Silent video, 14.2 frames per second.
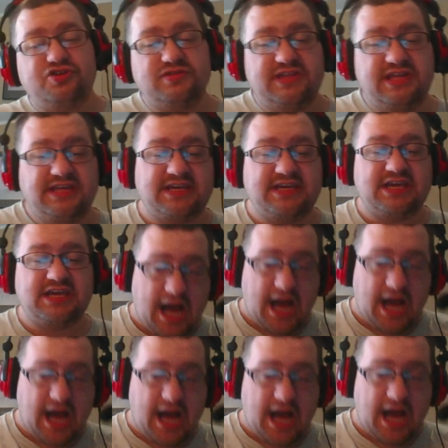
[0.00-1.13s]
combo
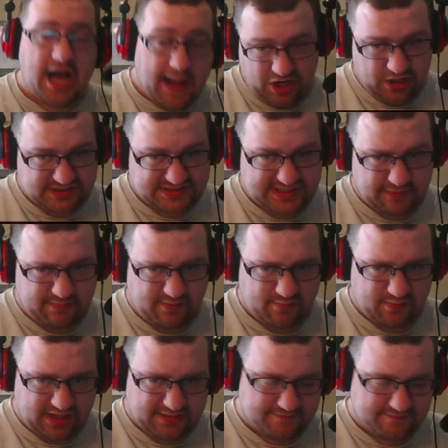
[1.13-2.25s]
cards that we run.
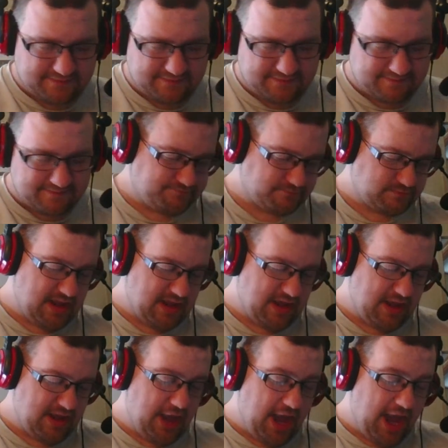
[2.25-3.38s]

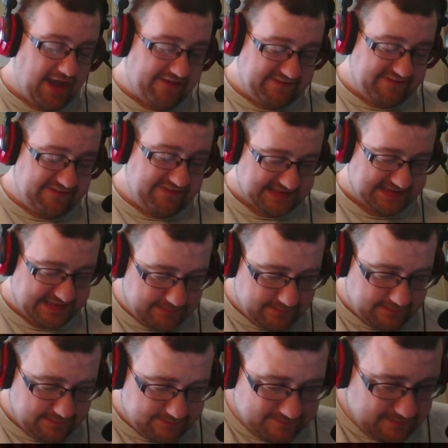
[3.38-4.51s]
Obviously,
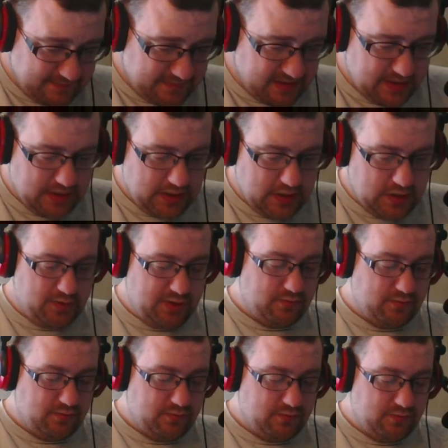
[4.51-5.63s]
we run
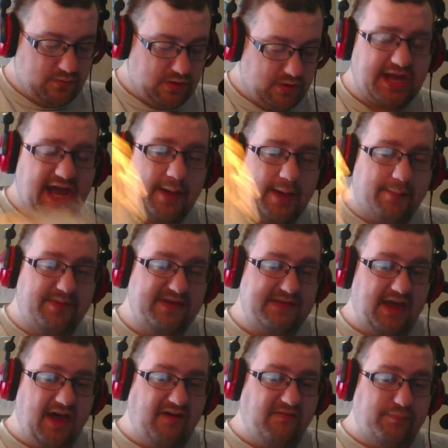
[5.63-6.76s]
4 copies of
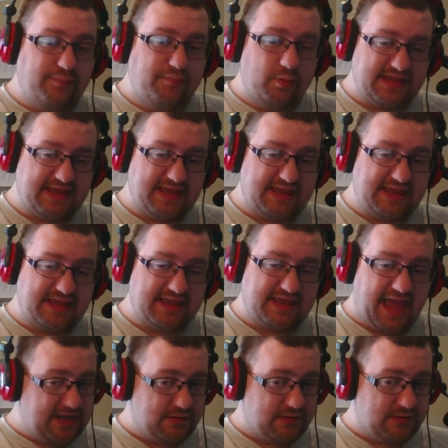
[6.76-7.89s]
Boost Attack Piccolo.
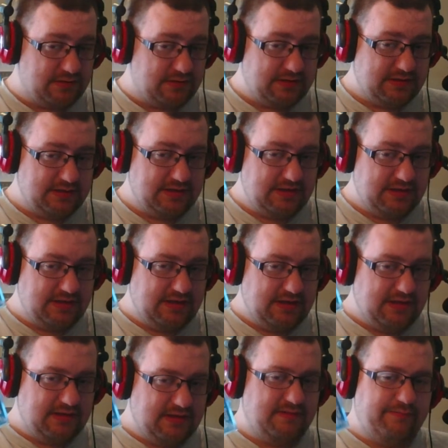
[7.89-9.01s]

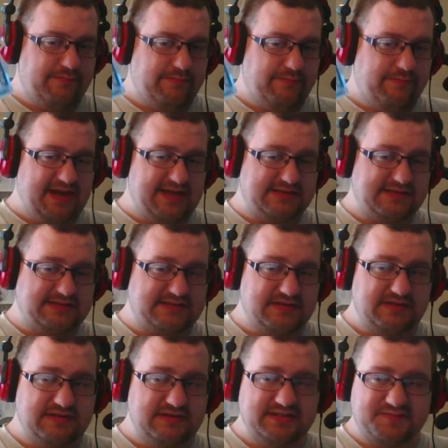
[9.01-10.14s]
Because,
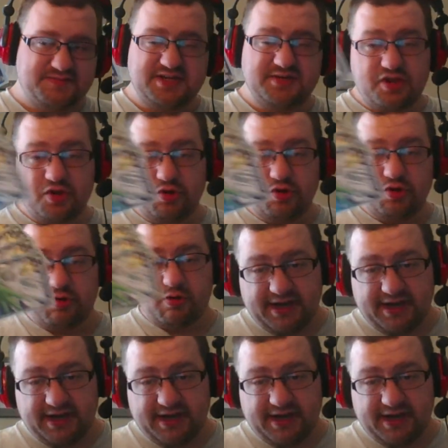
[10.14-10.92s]
especially with the new errata,